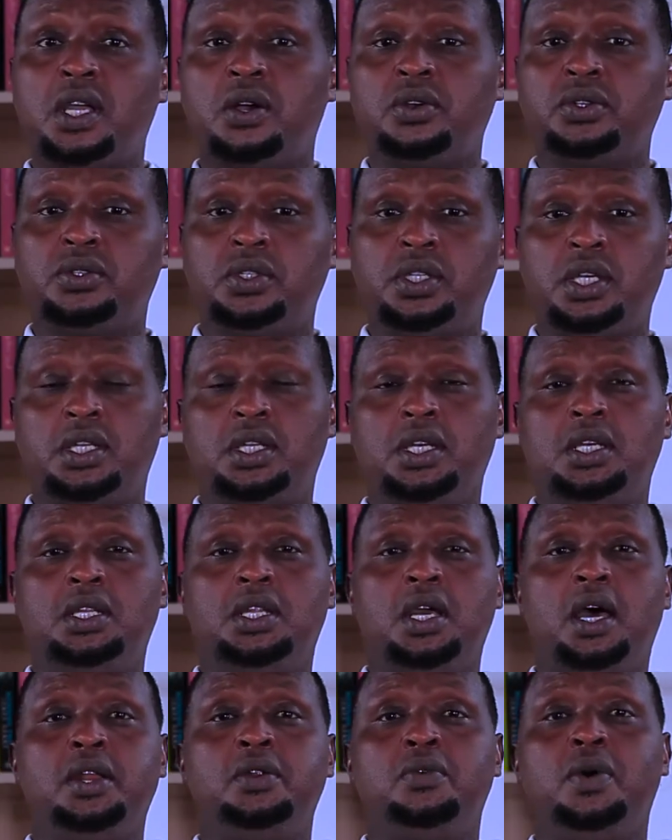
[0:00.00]
out the
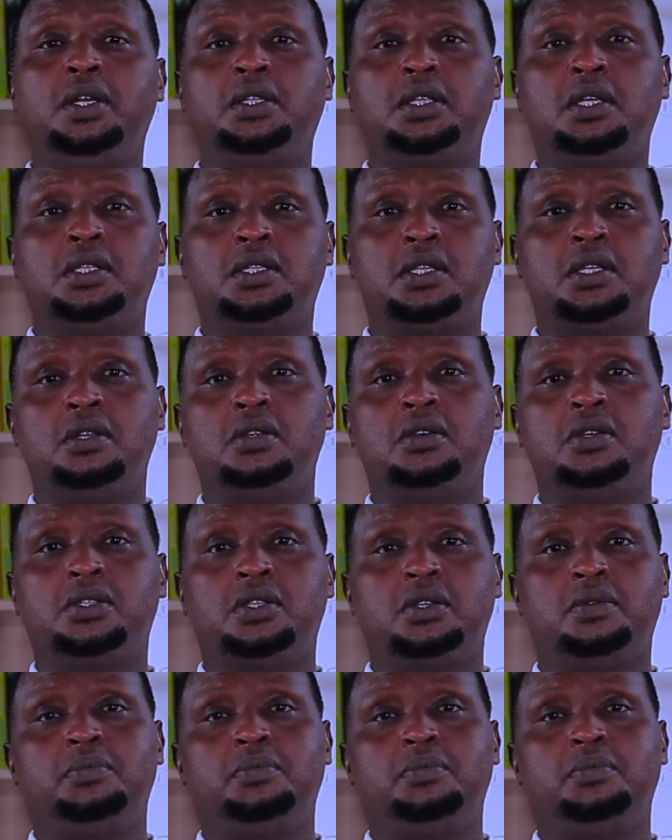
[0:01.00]
unwanted signals.